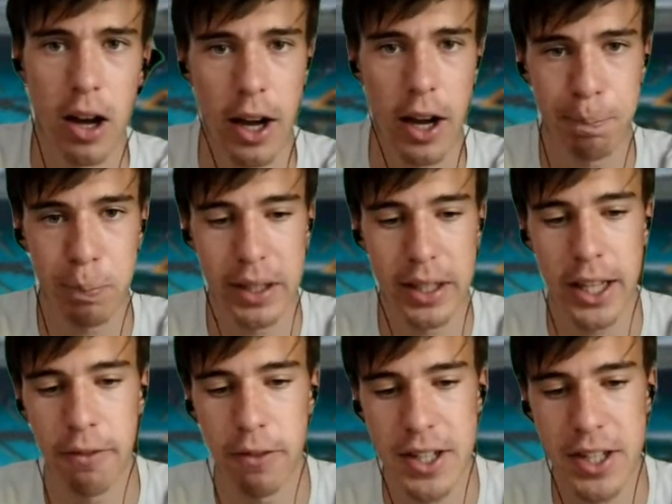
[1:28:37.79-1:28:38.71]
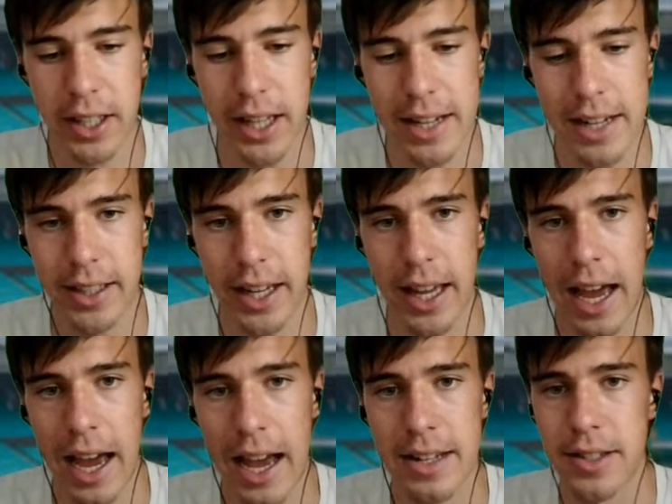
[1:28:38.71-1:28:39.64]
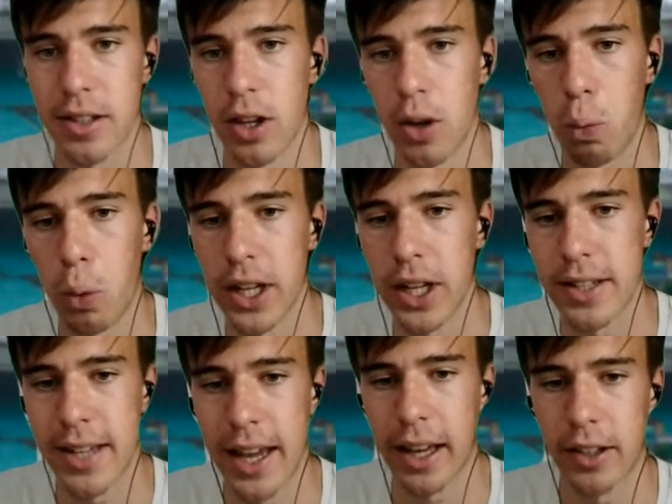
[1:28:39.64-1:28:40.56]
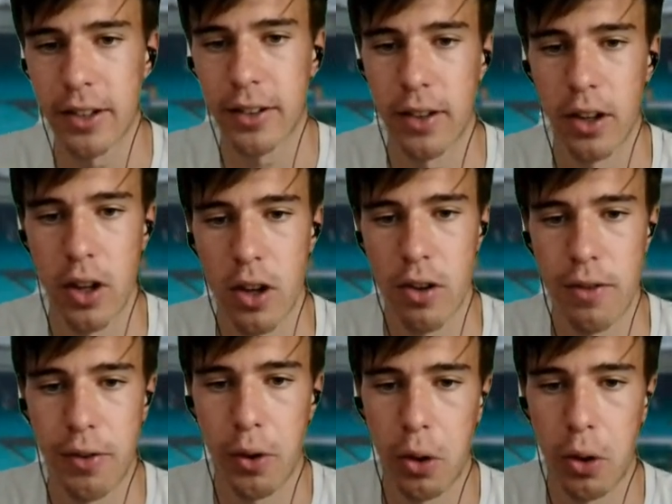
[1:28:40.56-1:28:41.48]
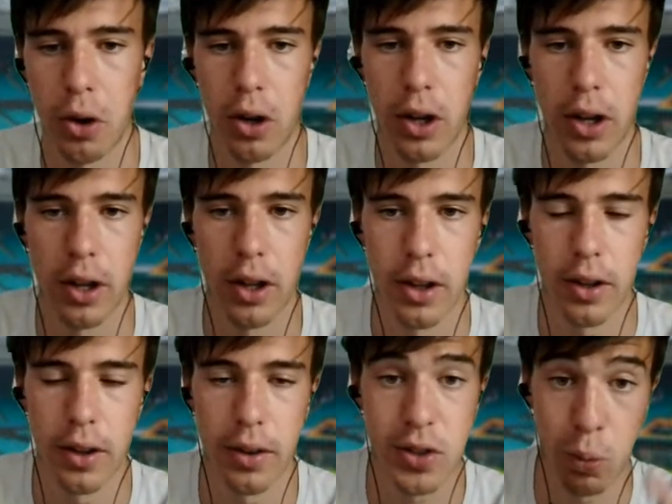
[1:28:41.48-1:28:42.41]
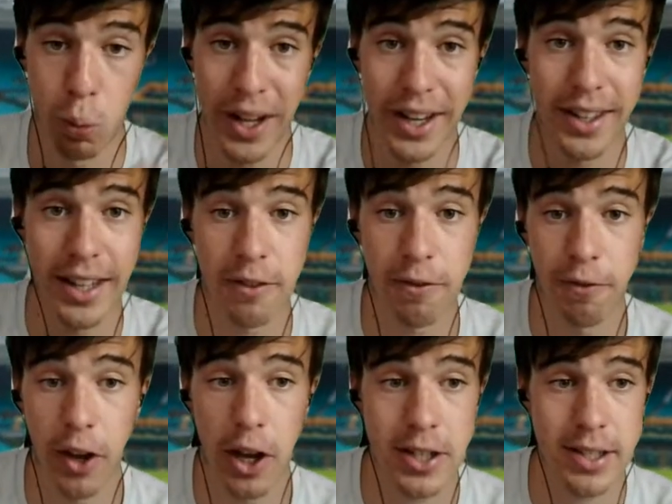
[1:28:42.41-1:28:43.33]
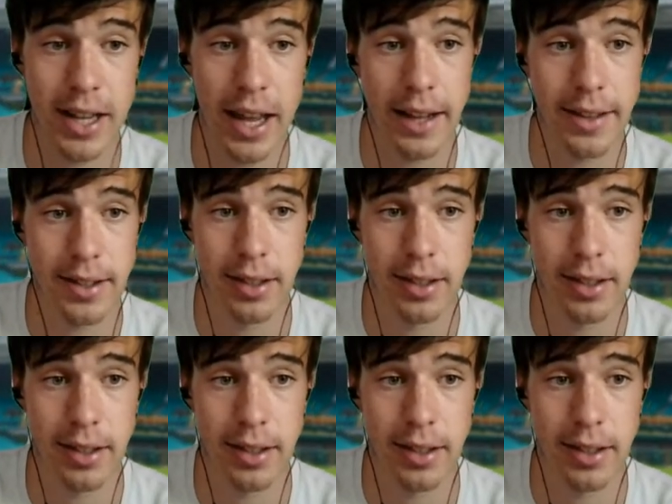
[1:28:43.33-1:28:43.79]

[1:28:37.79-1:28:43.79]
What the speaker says: I believe Richard Gasquet has what it takes to win this first set.